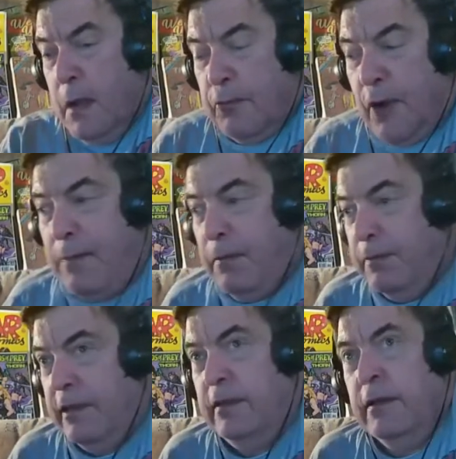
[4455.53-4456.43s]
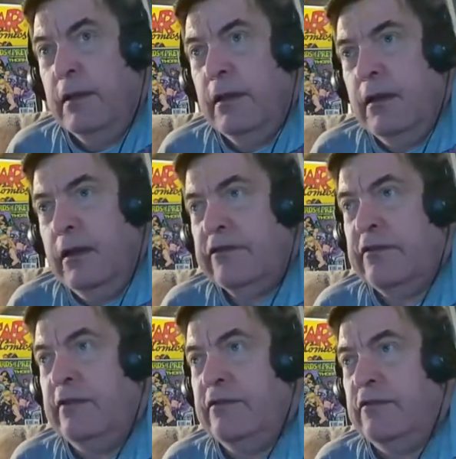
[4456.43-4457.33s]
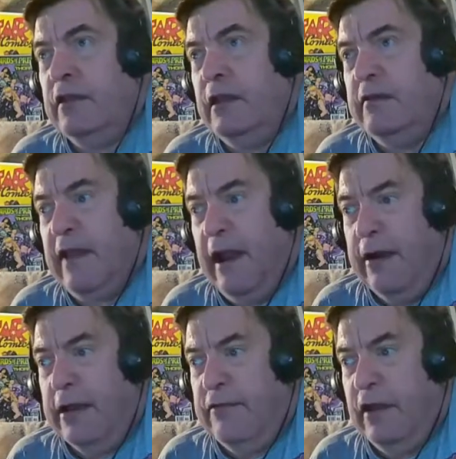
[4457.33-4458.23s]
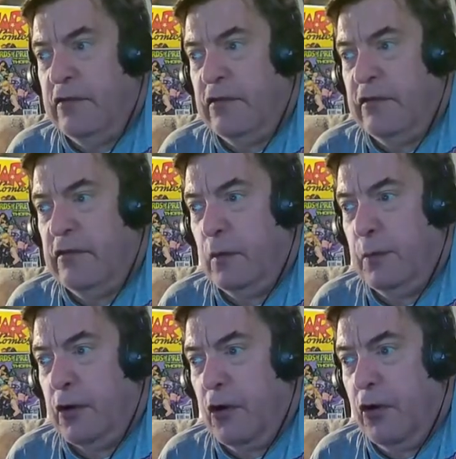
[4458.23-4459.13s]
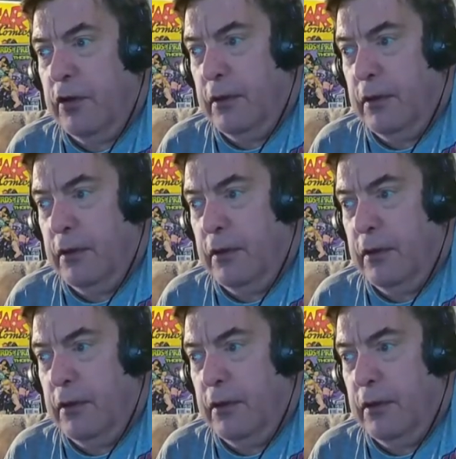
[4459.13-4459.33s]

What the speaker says: probably since the Daring Adventures of Supergirl.